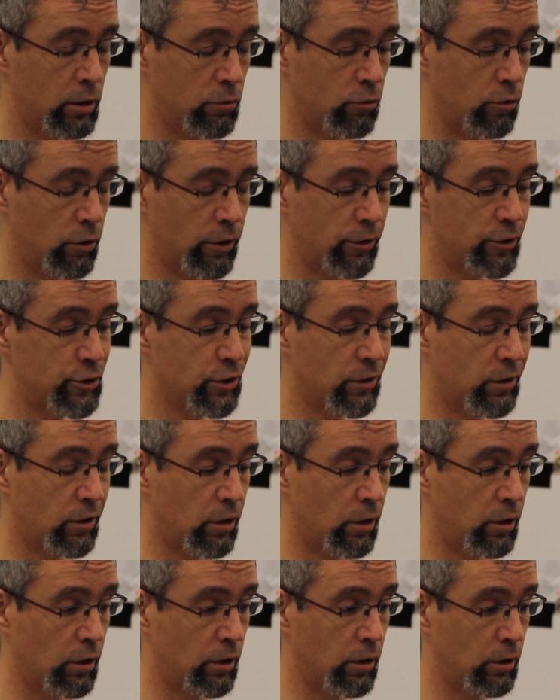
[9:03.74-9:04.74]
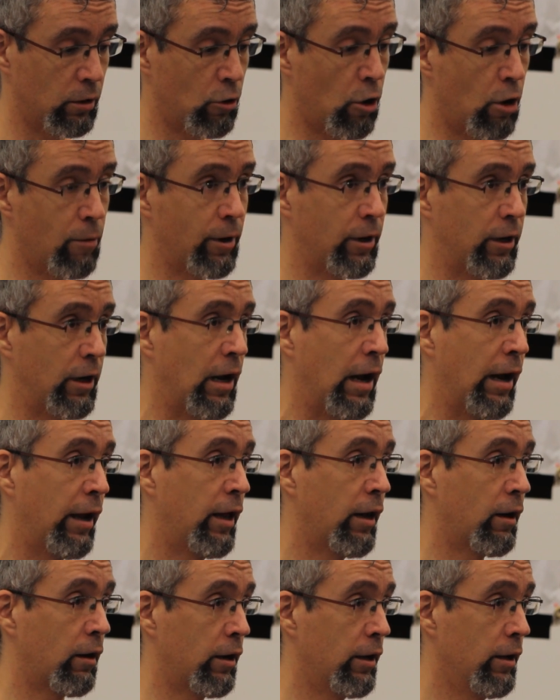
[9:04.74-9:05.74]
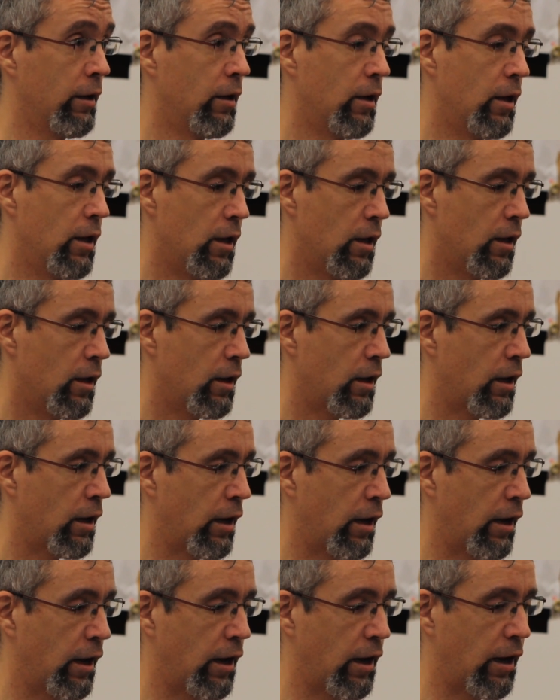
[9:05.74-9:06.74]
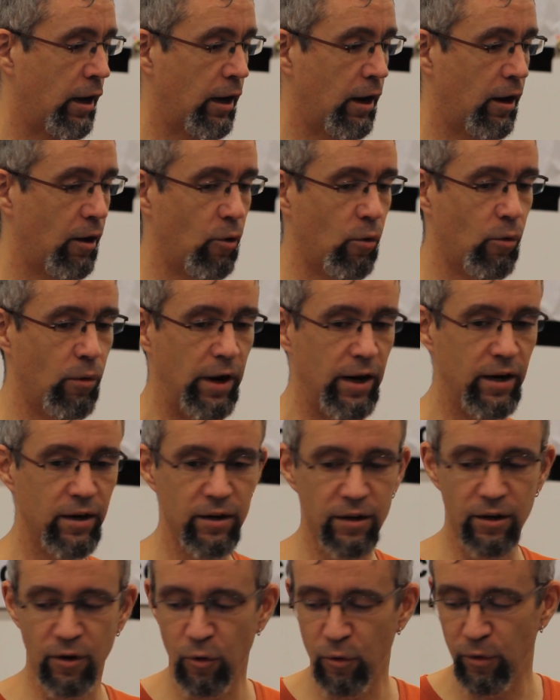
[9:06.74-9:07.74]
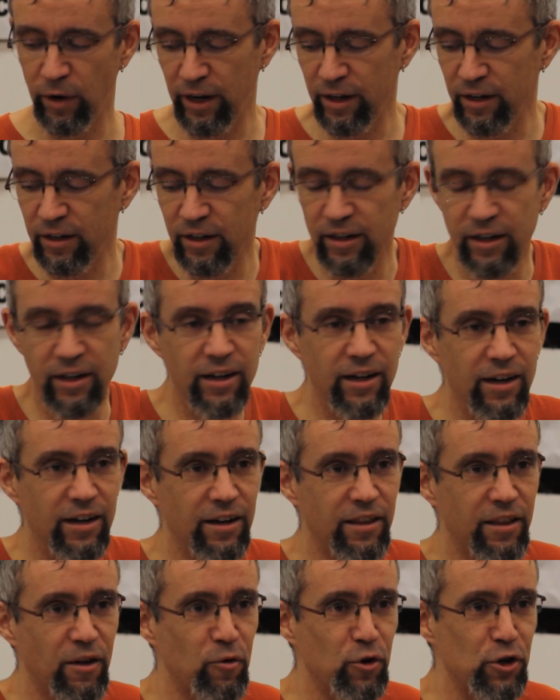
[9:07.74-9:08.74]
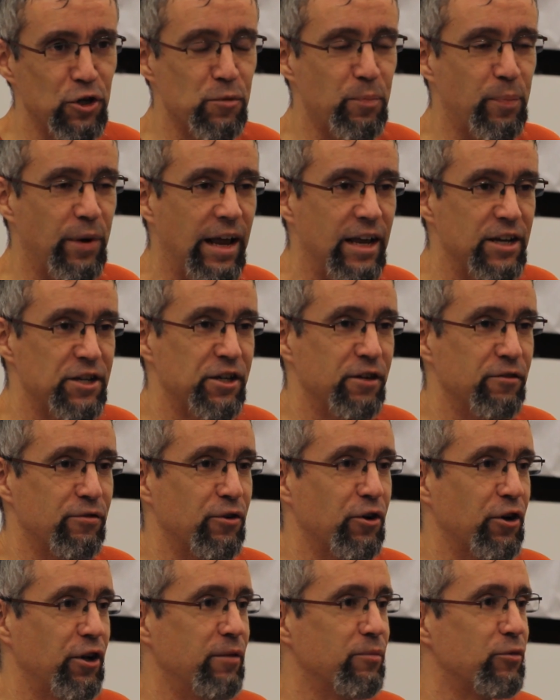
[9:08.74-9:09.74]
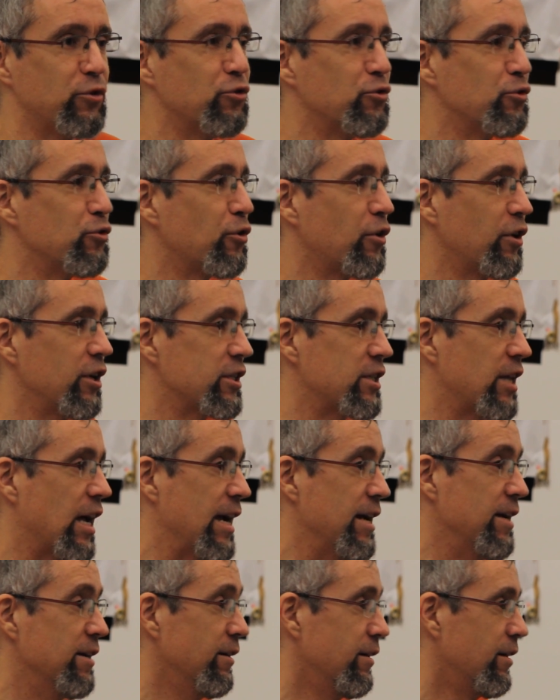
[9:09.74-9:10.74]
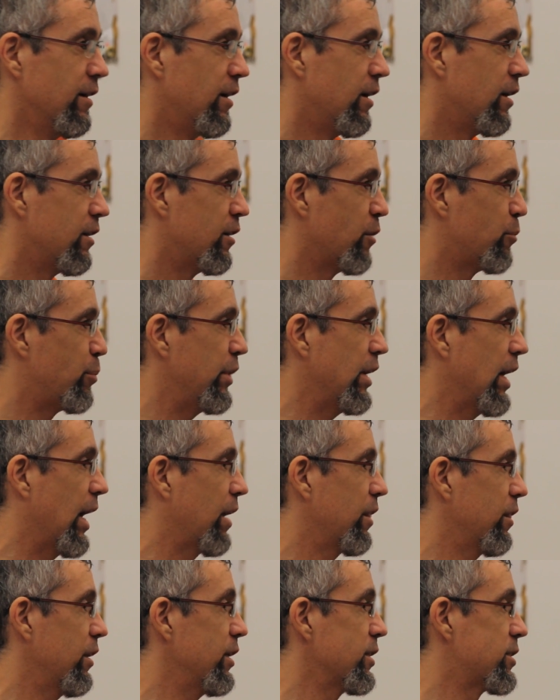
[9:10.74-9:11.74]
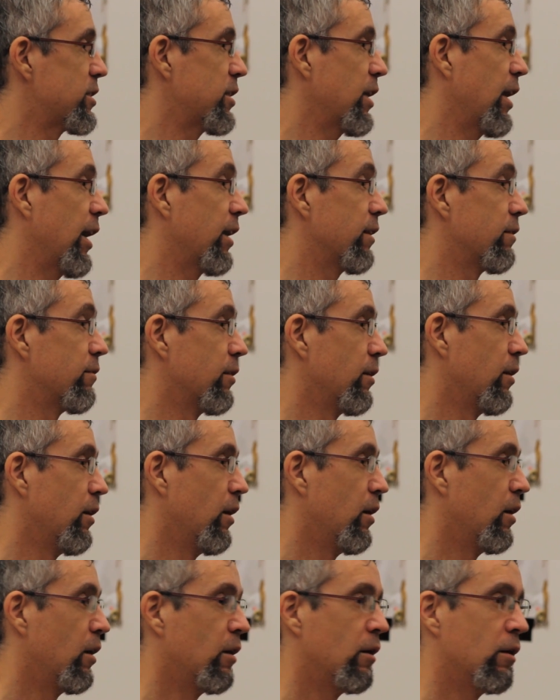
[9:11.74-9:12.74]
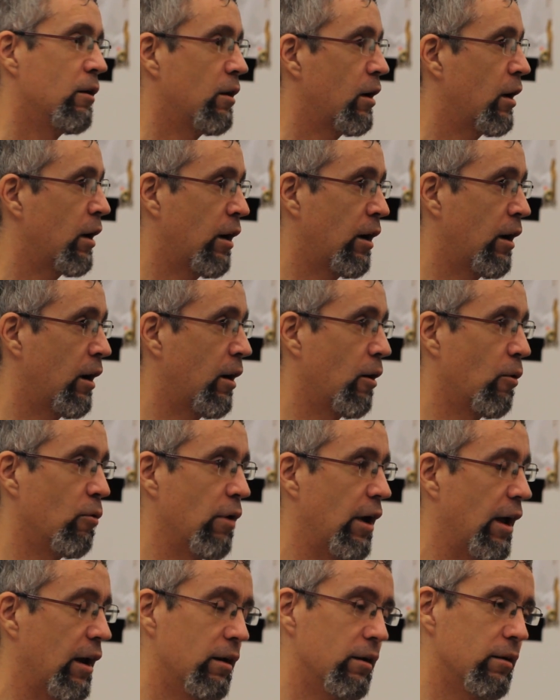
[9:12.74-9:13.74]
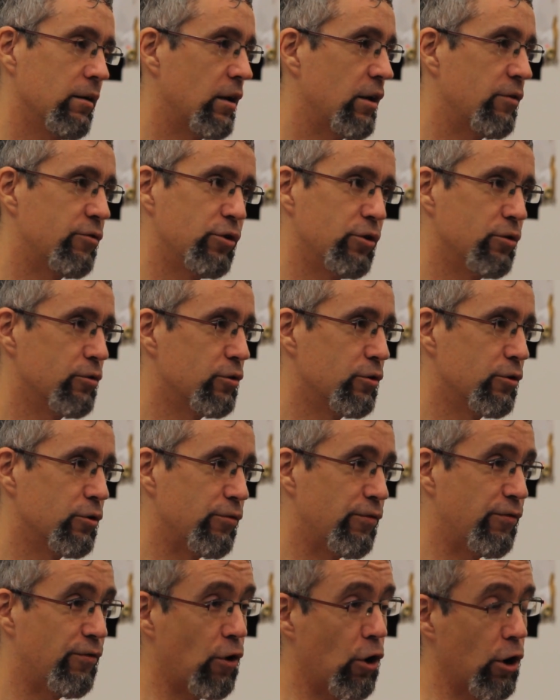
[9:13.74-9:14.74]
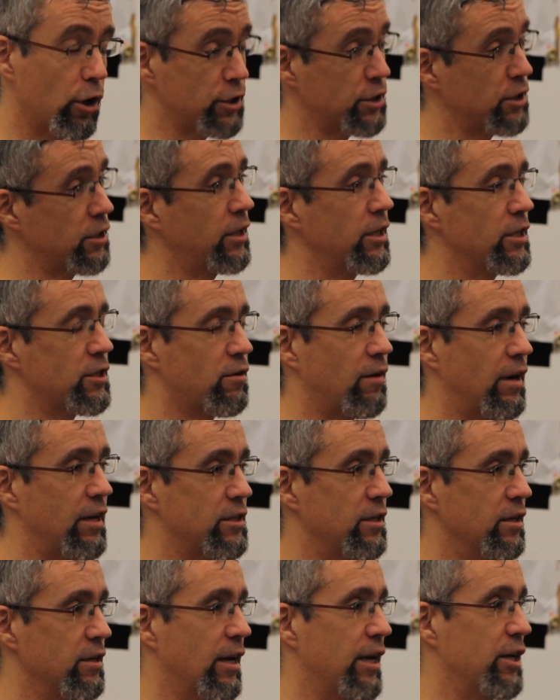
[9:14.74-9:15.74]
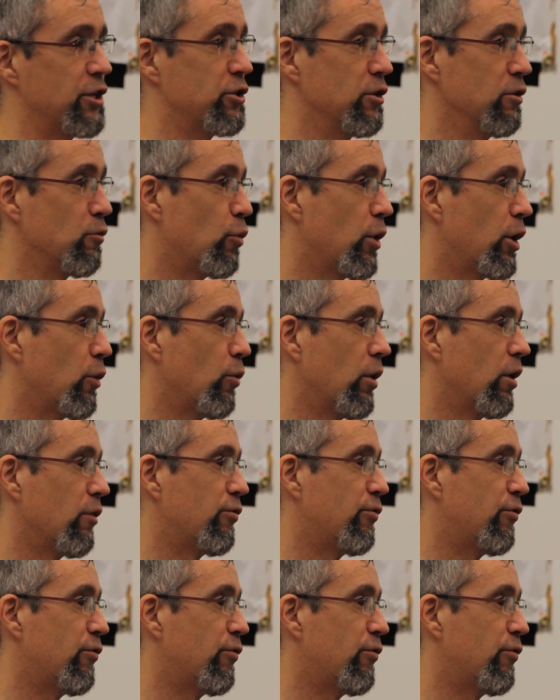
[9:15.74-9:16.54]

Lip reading: regional governor, Aguirre, when there was pressure for him to resign, the PRD said, well, if you force his resignation, we will